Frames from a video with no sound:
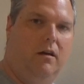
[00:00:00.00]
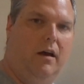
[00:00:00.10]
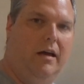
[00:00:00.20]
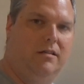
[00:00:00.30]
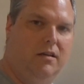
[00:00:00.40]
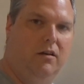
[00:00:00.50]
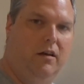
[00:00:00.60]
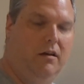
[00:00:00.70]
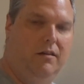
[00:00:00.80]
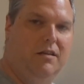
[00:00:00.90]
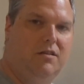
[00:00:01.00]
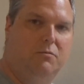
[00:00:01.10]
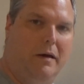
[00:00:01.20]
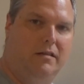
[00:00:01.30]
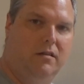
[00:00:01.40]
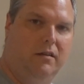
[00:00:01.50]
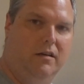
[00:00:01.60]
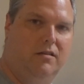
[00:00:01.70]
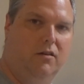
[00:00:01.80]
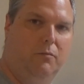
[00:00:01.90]
a sing this is basically a
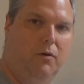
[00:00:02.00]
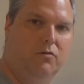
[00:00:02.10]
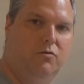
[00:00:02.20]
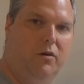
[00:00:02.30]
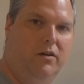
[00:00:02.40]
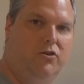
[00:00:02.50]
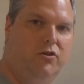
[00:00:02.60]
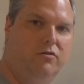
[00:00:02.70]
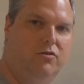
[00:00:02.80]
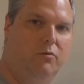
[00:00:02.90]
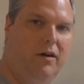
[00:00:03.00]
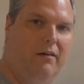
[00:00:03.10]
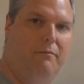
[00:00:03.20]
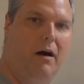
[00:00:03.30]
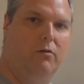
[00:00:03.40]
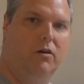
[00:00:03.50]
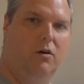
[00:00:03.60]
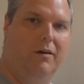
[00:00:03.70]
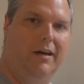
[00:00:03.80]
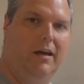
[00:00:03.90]
single pole switch. So we have power
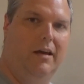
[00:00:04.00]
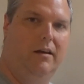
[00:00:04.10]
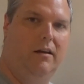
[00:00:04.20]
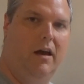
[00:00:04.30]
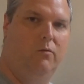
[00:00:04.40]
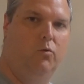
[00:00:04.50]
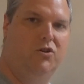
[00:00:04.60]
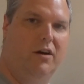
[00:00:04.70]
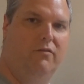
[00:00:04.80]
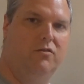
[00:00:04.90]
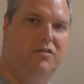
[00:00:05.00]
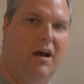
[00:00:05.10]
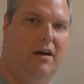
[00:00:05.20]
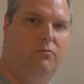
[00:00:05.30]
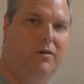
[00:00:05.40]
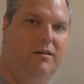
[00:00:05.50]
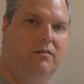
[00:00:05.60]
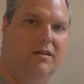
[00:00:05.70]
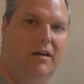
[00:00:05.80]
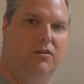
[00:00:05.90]
going in, and whichever side we
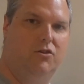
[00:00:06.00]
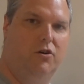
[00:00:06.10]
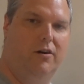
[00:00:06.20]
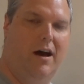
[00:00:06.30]
decide to turn